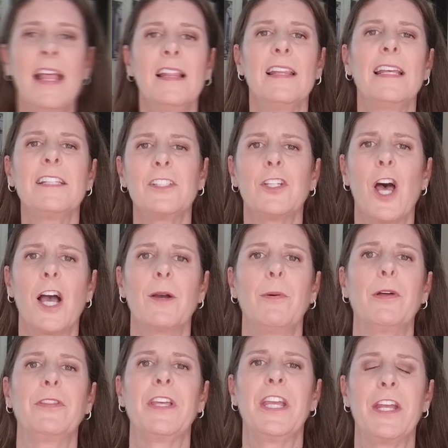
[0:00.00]
Let's talk
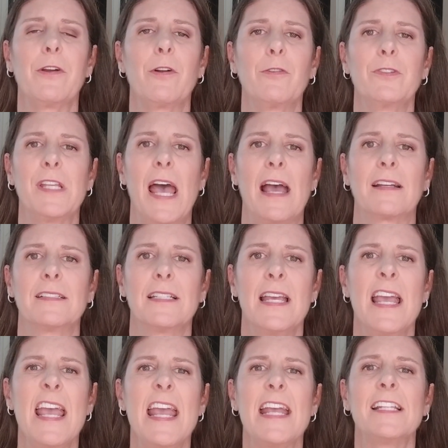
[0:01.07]
about the HEROES Act.
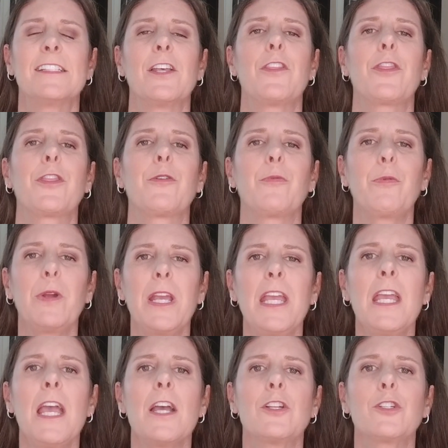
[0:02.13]
It's a
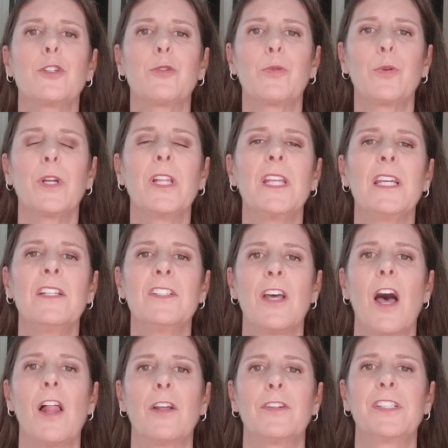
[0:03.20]
$3
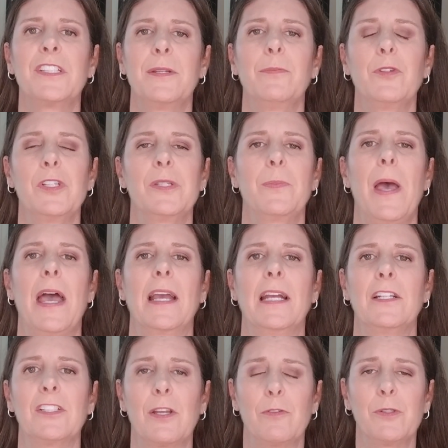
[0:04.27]
trillion stimulus
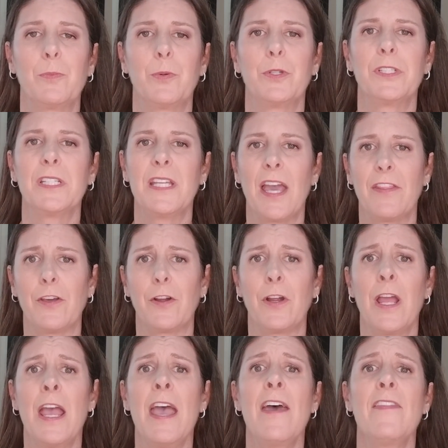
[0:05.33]
package that was put together
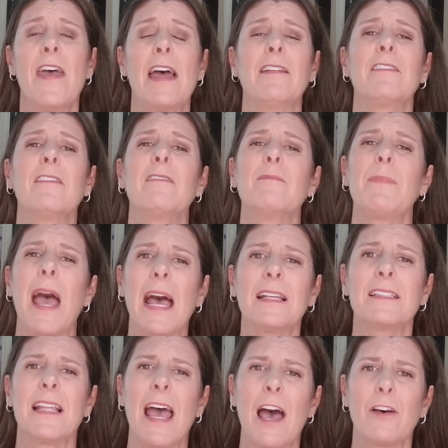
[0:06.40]
that
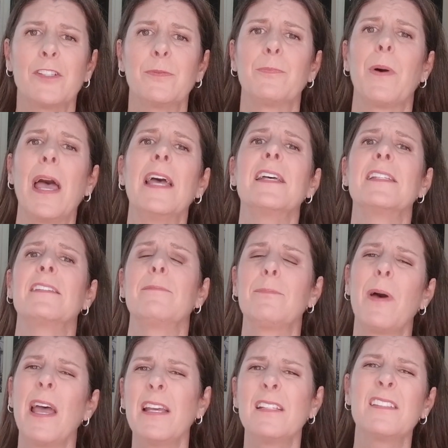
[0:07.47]
passed the House by
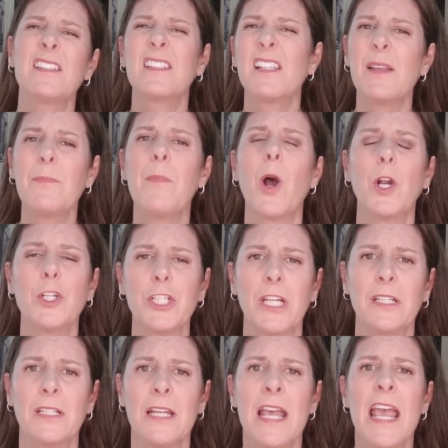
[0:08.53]
a slim
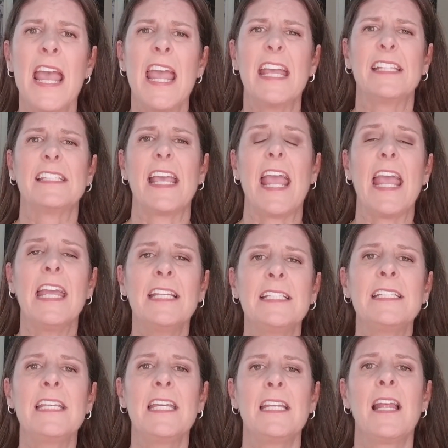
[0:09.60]
margin. It's
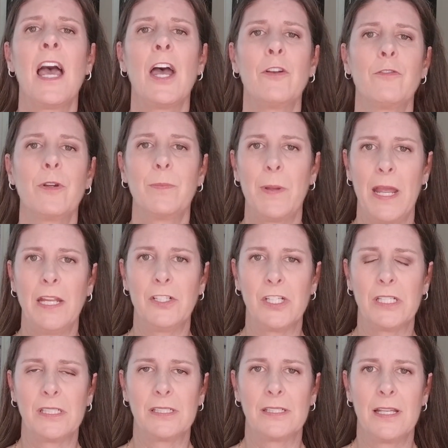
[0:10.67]
1,800
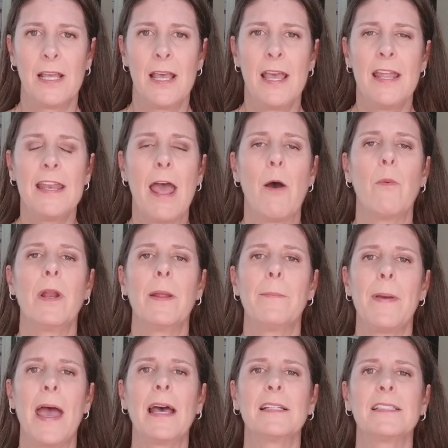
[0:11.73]
pages. Now, when
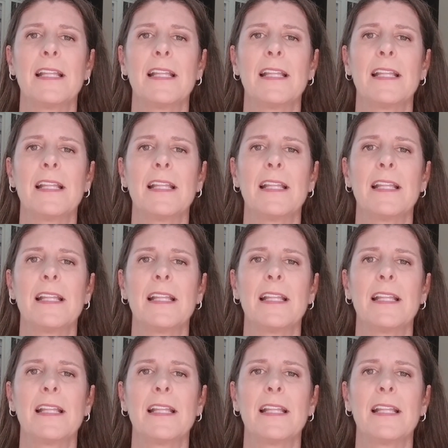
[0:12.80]
it passed